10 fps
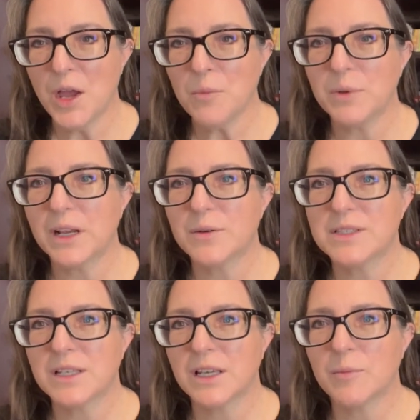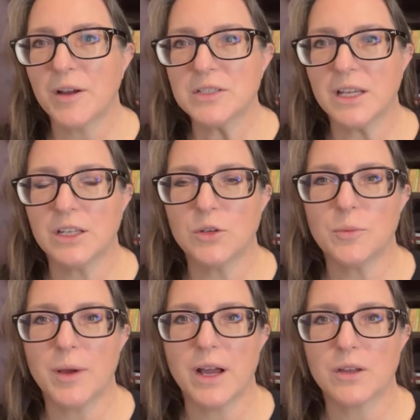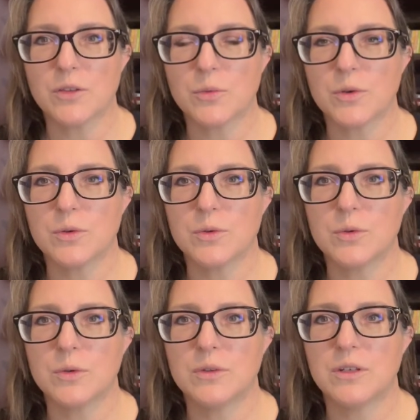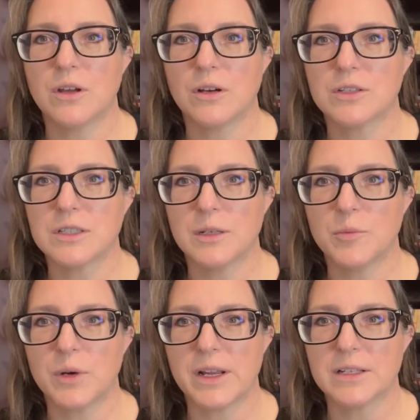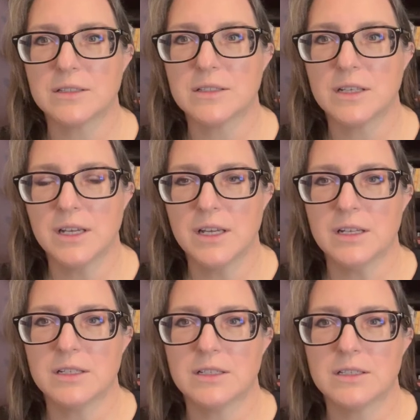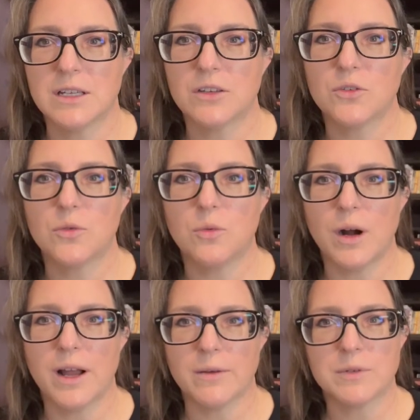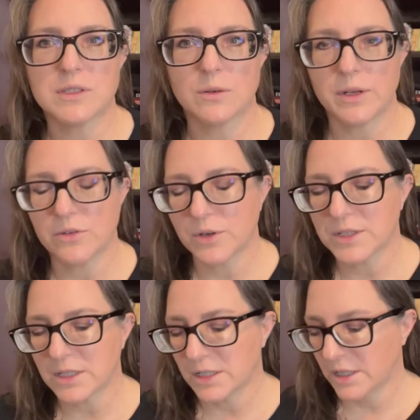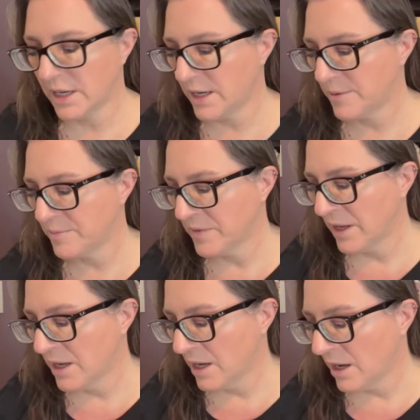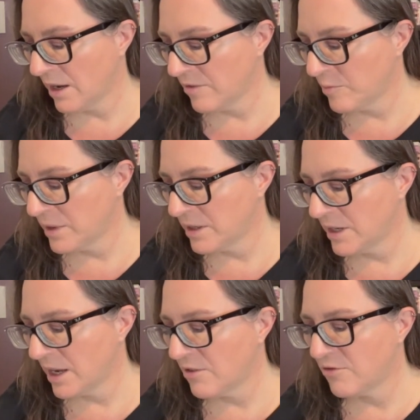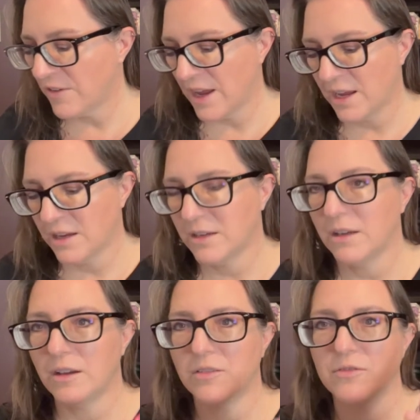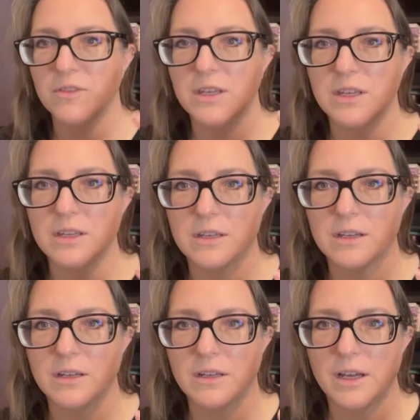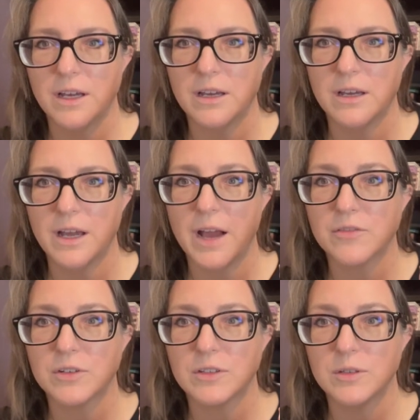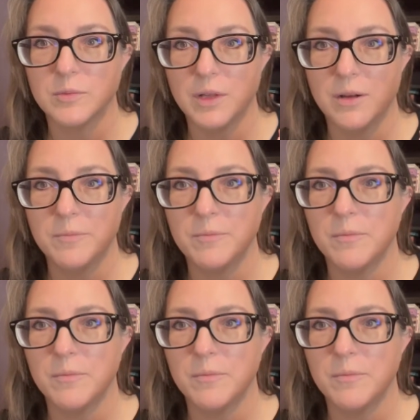But I was thinking about taking you back through the NARS lip brands to tell you why I was so interested. I've been a fan of the Afterglow Lip Balm.